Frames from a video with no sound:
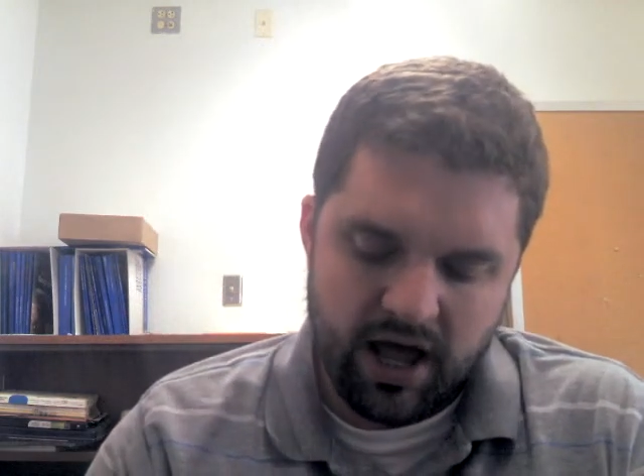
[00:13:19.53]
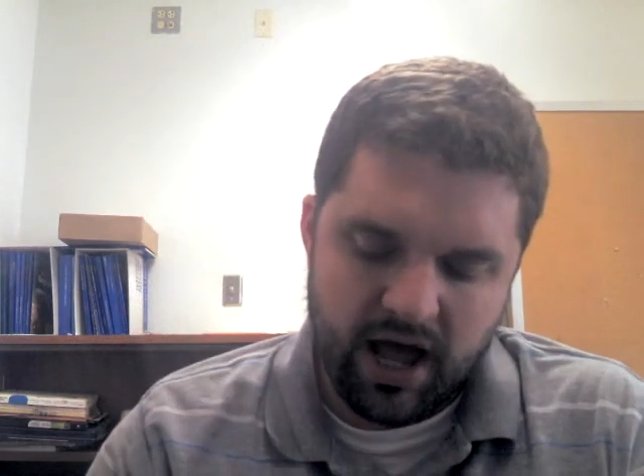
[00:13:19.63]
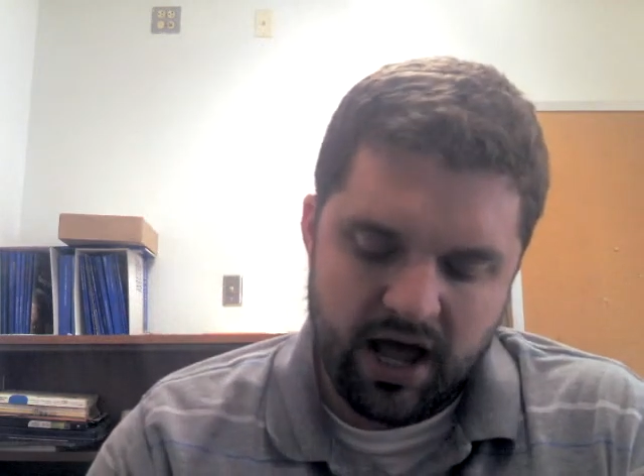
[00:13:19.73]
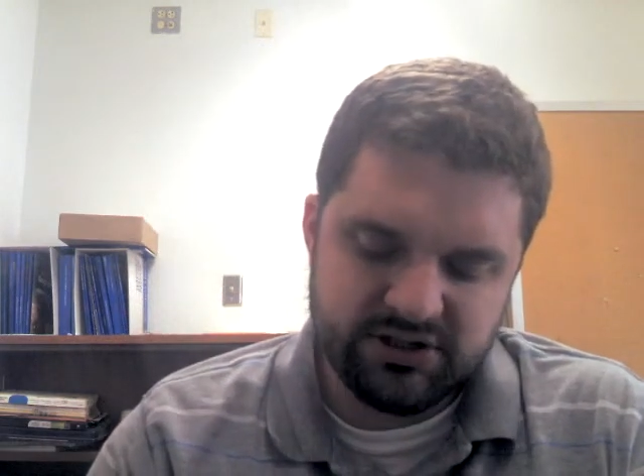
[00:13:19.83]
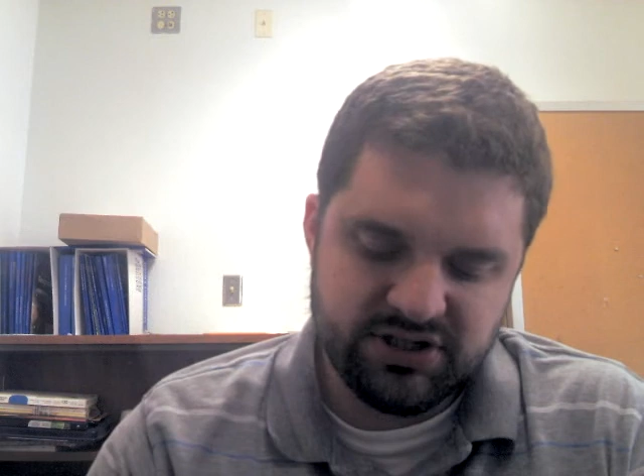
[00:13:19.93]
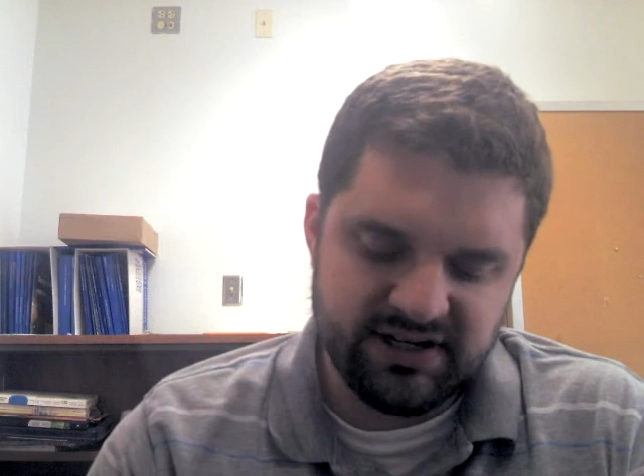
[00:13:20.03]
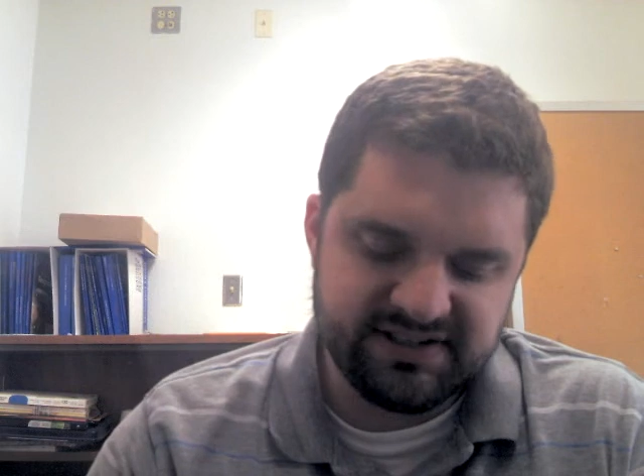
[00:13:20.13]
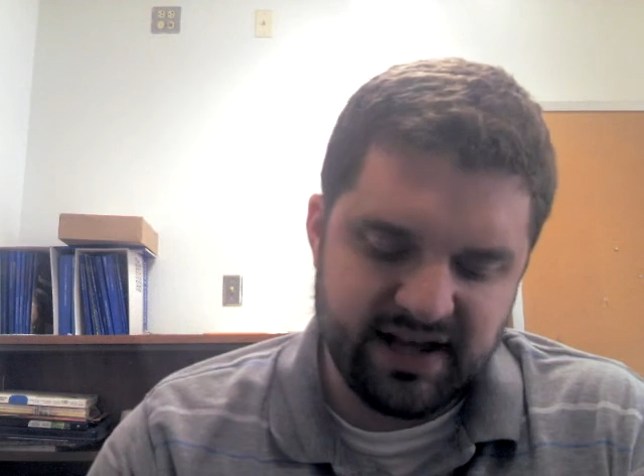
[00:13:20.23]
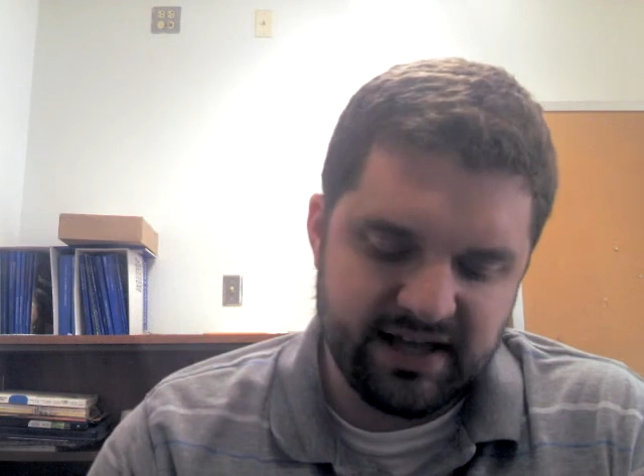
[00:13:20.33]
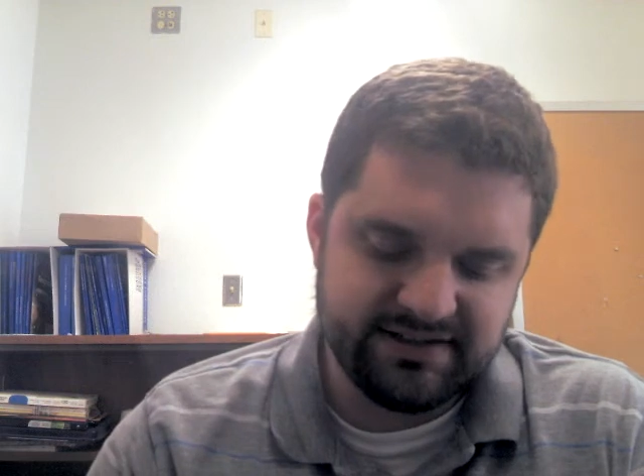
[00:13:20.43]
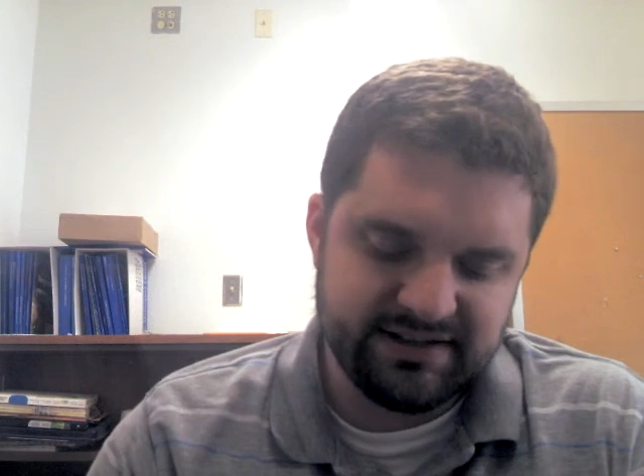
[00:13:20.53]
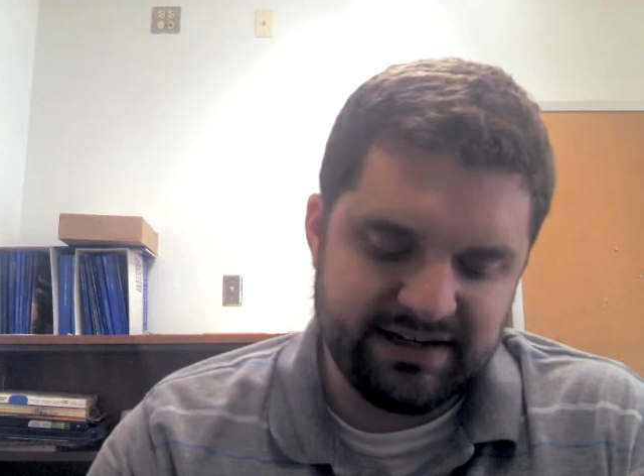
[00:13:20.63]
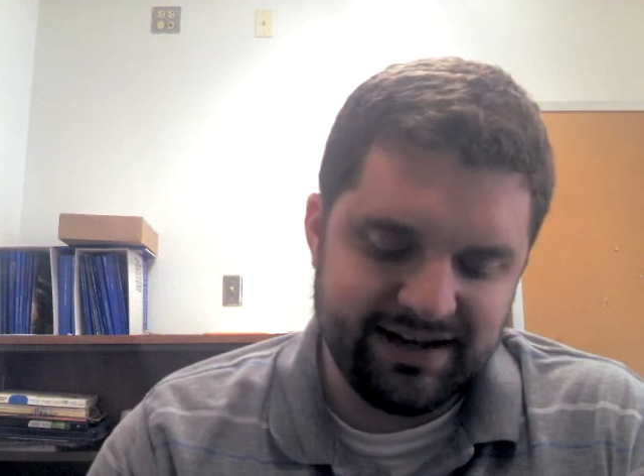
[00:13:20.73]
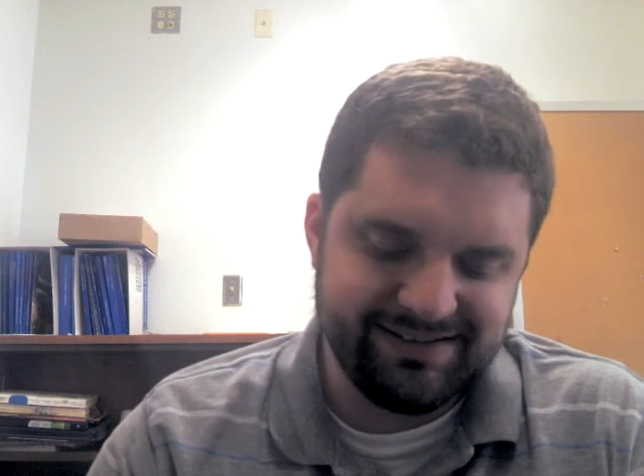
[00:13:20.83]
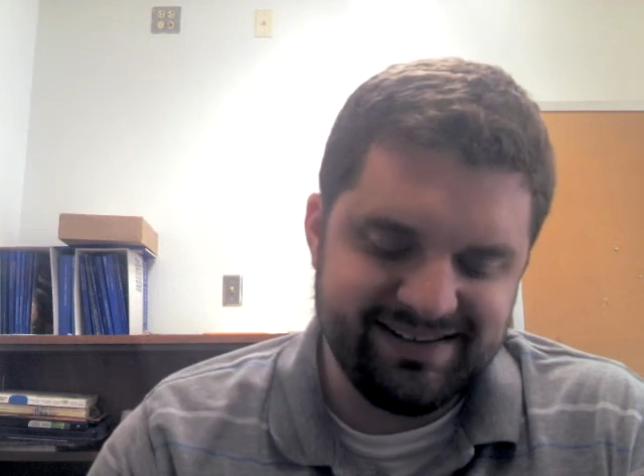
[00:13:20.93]
Genocides in
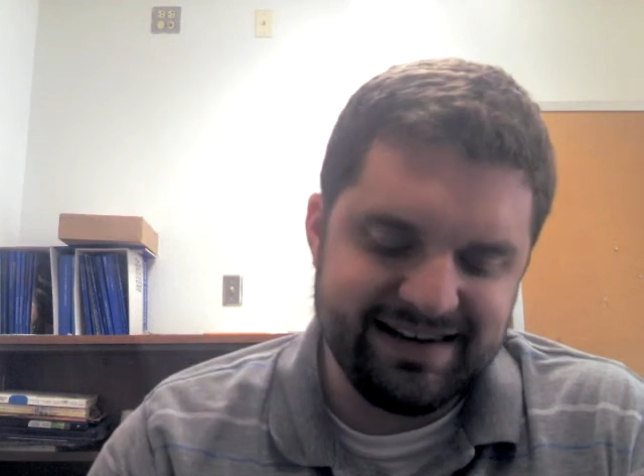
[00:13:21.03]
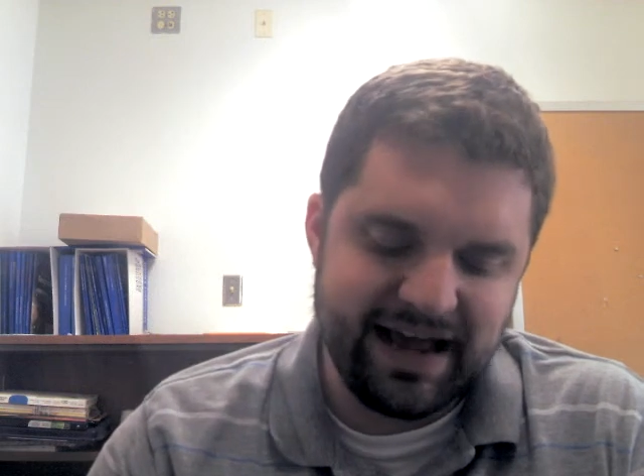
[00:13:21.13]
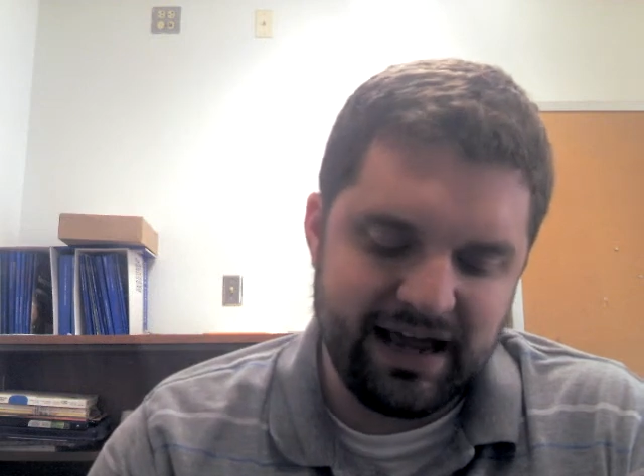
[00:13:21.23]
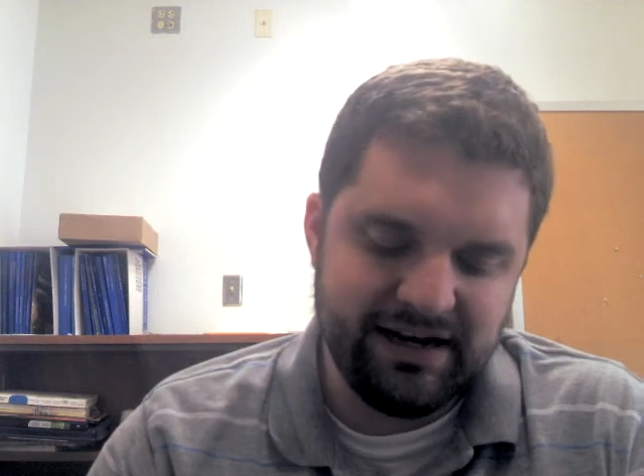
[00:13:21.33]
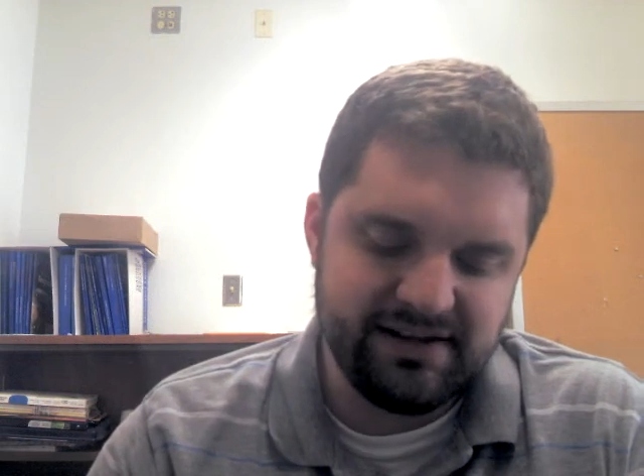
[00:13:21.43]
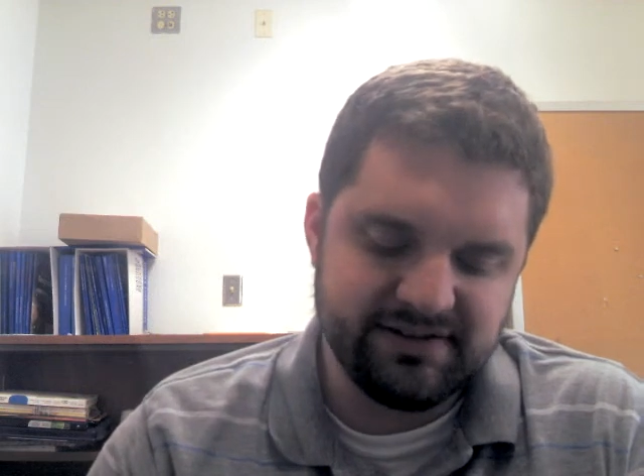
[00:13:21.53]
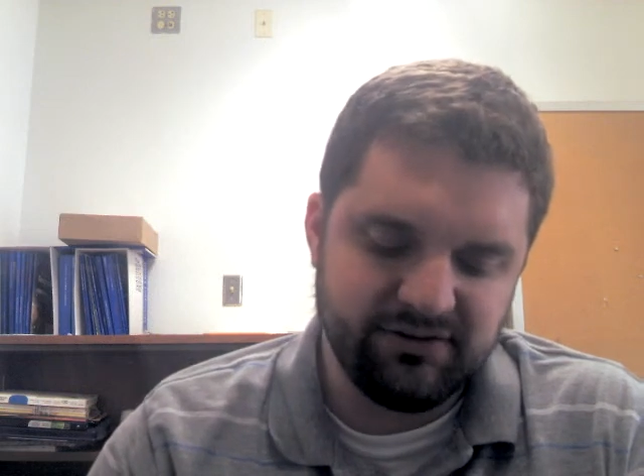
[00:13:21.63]
the 1990s,